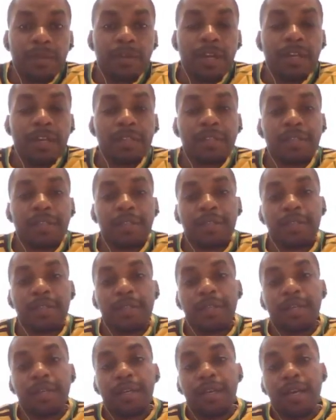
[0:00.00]
Right?
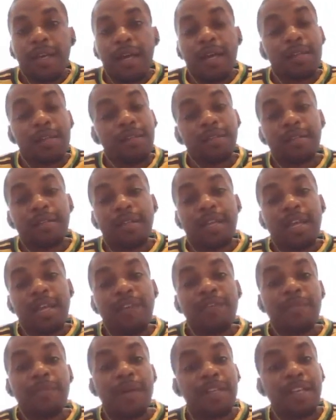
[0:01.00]
And
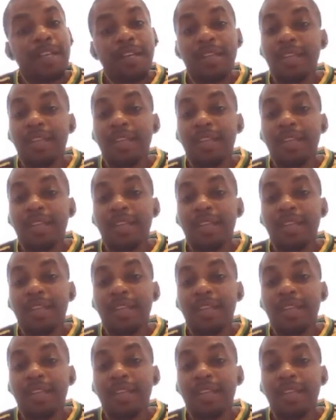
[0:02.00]
everybody,